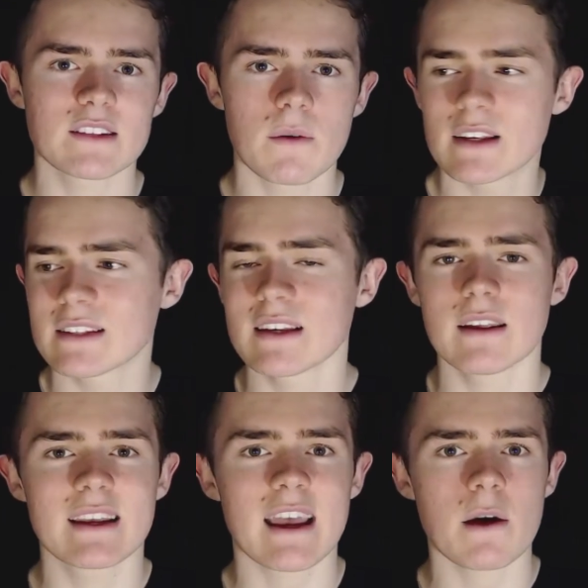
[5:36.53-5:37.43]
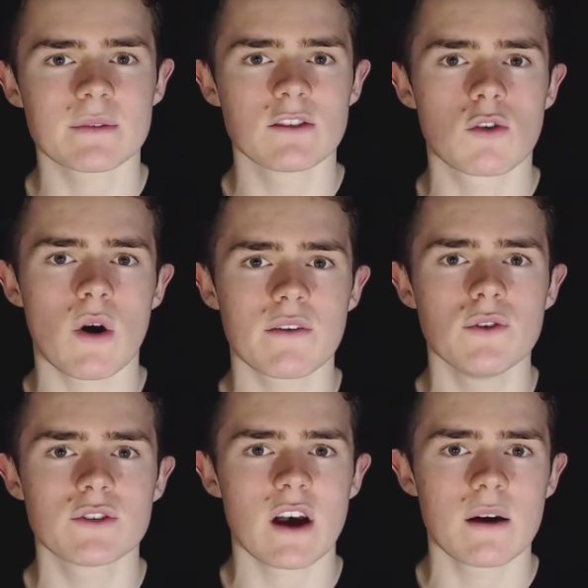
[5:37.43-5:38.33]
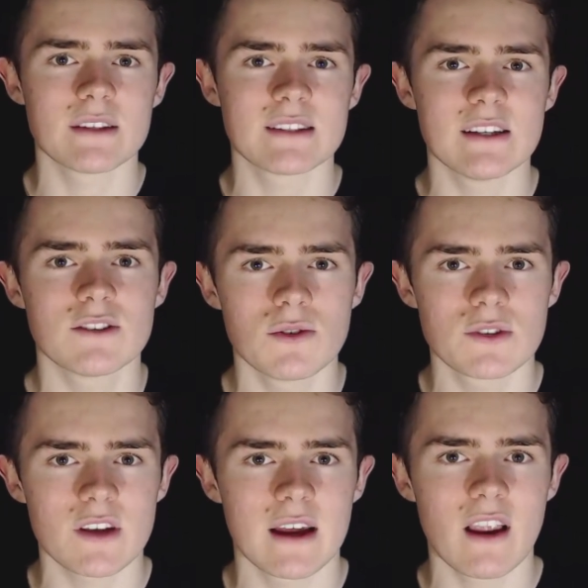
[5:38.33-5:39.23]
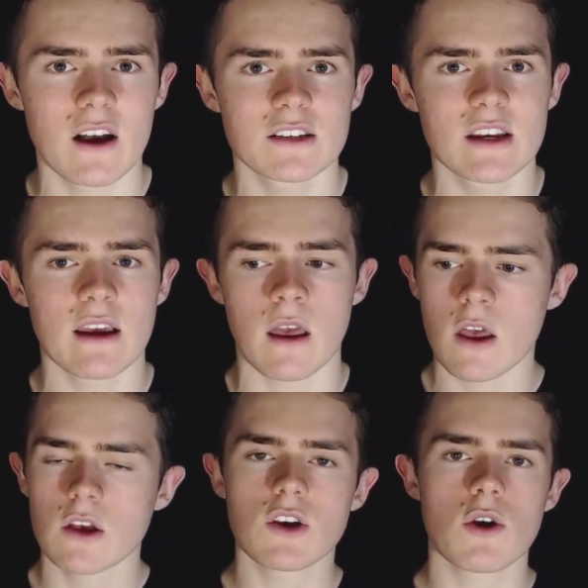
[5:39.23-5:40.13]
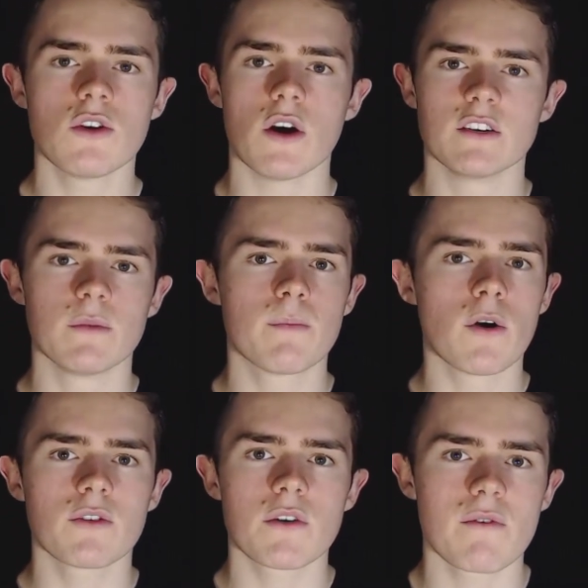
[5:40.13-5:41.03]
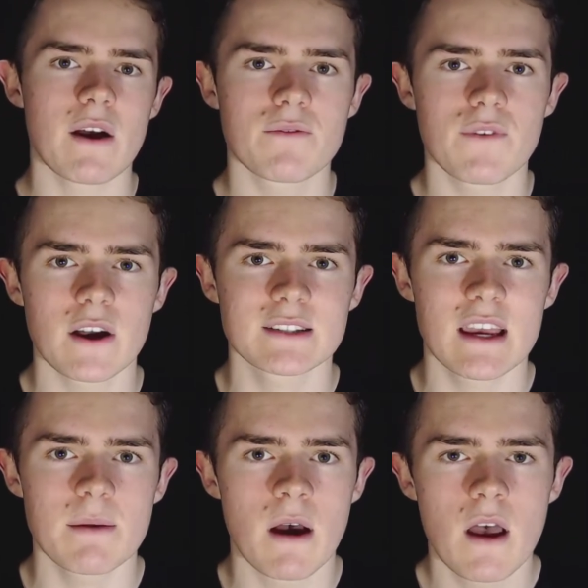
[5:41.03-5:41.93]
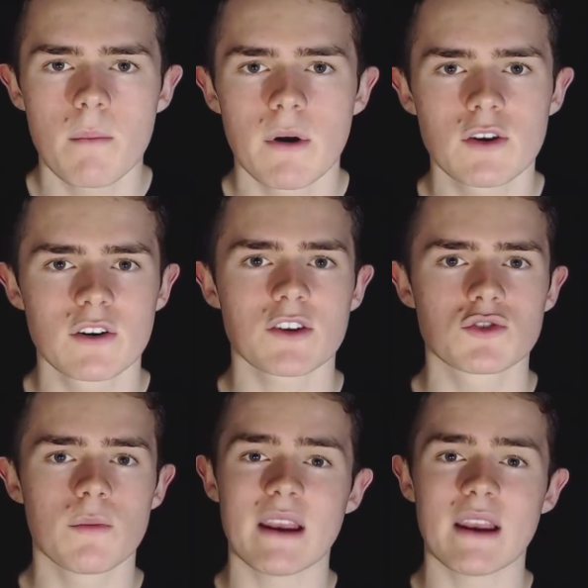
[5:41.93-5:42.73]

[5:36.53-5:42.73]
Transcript: I did see that he captained quite a few times the T2 side last year, so who knows, he'll be pondering around the first team, but good luck to him.